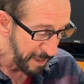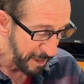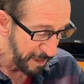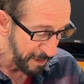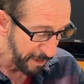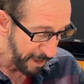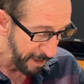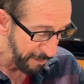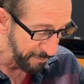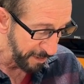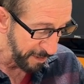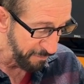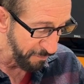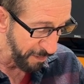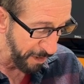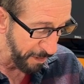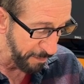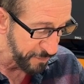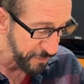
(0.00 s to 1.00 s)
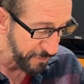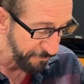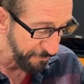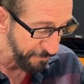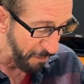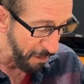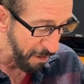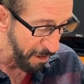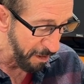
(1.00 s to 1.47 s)
in the heavenly realms,
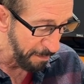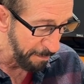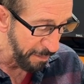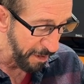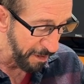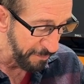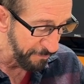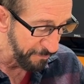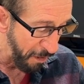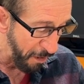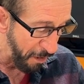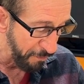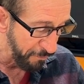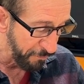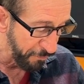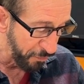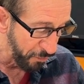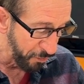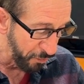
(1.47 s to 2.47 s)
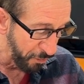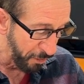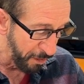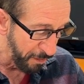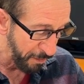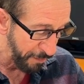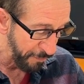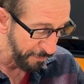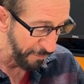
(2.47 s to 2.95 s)
far above all
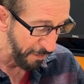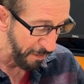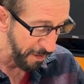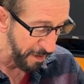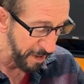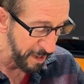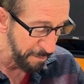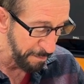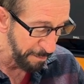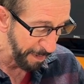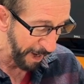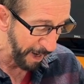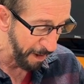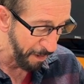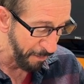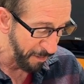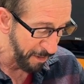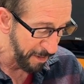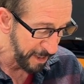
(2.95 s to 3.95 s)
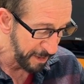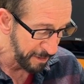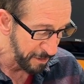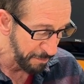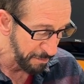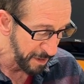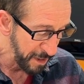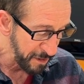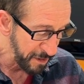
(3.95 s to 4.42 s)
rule, authority, power, and
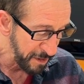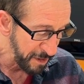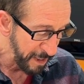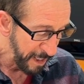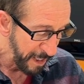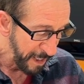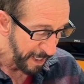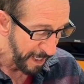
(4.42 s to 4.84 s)
dominion,